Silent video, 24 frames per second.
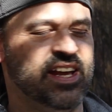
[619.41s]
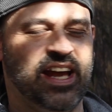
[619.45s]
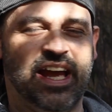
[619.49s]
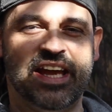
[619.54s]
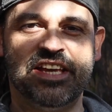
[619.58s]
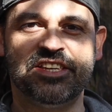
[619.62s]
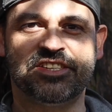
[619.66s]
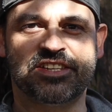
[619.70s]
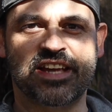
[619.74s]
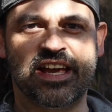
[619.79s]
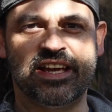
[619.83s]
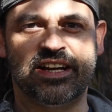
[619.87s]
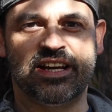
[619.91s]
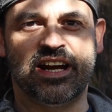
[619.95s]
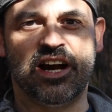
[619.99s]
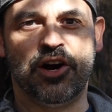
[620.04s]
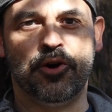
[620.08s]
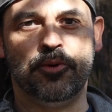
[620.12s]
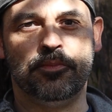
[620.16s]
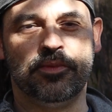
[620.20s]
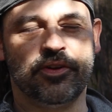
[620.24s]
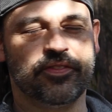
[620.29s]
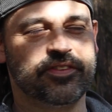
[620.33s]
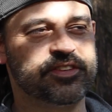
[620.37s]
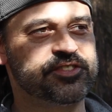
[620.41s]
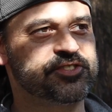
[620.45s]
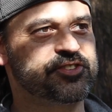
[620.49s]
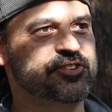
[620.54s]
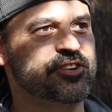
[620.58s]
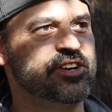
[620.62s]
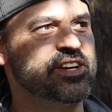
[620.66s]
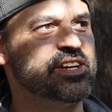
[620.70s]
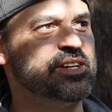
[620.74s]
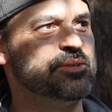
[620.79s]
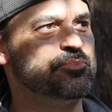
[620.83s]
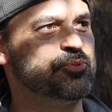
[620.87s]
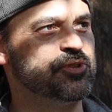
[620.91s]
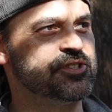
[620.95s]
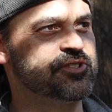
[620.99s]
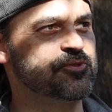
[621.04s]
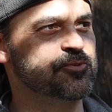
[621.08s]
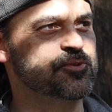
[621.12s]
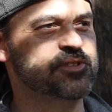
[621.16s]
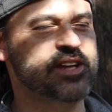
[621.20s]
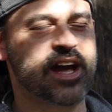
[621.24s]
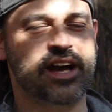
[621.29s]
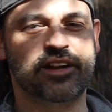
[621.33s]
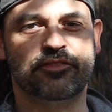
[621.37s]
He stayed at home on this trip, which
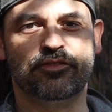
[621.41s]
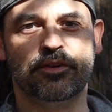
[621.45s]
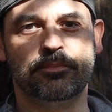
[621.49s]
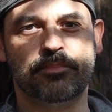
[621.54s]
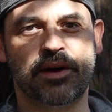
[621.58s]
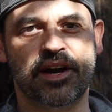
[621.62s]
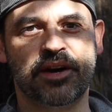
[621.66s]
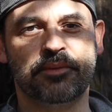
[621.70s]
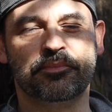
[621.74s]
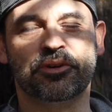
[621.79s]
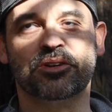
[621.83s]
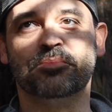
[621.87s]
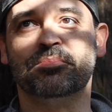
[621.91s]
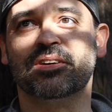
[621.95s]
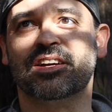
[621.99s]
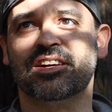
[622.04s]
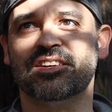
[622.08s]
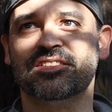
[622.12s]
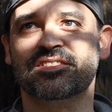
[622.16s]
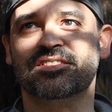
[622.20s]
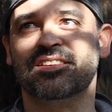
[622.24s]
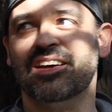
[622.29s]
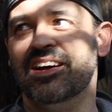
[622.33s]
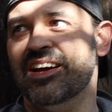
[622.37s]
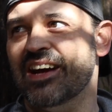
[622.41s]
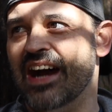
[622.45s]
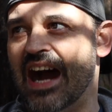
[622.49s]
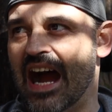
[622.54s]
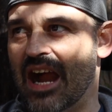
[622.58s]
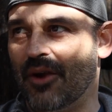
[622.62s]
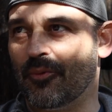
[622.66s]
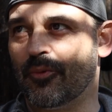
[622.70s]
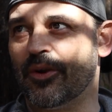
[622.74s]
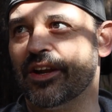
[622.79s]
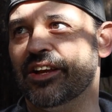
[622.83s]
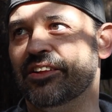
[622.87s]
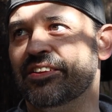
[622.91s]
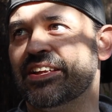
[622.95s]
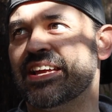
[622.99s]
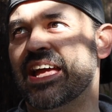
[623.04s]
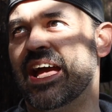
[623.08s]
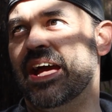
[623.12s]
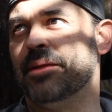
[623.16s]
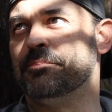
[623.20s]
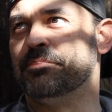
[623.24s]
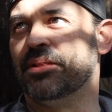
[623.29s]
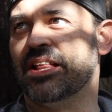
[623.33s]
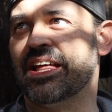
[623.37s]
was kind of a bummer because I really
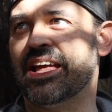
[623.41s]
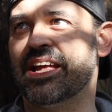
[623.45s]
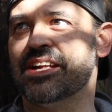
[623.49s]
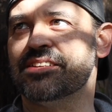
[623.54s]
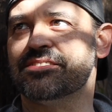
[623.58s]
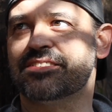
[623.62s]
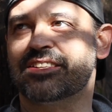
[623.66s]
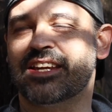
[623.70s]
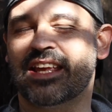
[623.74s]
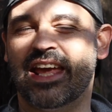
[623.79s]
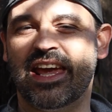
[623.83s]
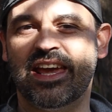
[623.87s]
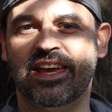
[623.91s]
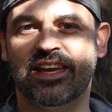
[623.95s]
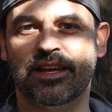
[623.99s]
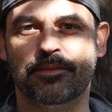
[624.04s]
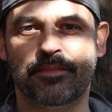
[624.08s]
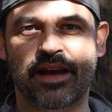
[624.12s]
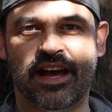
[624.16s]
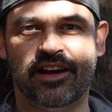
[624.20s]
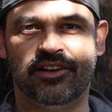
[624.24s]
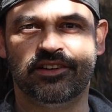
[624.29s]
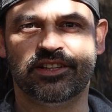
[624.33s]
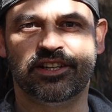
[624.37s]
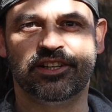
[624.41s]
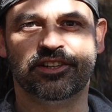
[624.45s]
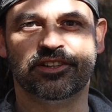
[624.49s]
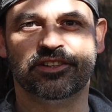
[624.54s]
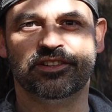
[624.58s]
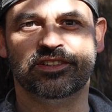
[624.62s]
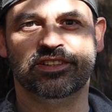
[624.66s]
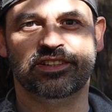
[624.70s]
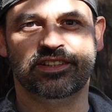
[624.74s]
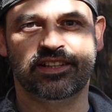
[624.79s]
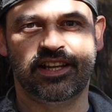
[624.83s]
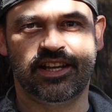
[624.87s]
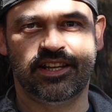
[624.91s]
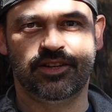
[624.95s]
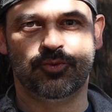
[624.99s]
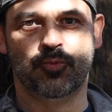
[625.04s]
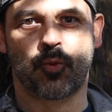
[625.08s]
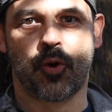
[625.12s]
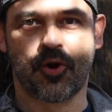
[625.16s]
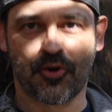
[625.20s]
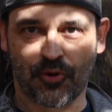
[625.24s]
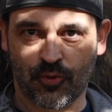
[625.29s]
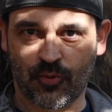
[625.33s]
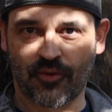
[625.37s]
had plans to get him out here and
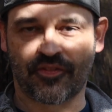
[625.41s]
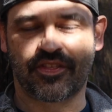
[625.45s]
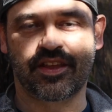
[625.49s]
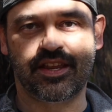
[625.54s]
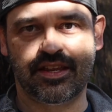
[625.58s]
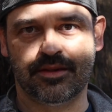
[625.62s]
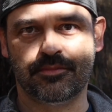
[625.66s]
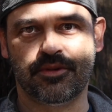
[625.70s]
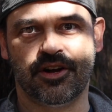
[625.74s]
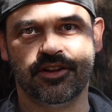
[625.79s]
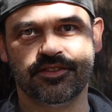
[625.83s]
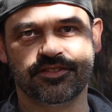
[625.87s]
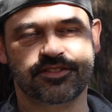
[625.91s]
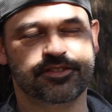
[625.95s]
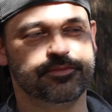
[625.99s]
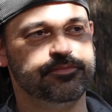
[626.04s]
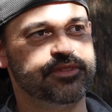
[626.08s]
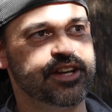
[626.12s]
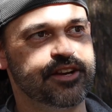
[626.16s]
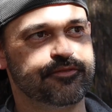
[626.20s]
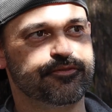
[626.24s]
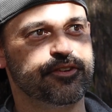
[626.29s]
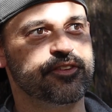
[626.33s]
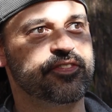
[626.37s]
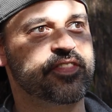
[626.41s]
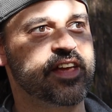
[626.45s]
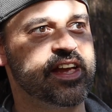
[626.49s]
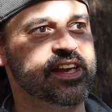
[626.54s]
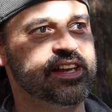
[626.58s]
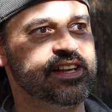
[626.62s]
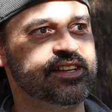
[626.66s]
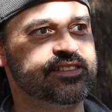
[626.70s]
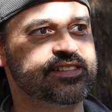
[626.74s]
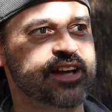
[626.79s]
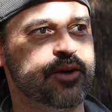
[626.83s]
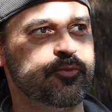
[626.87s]
work with him on some different things.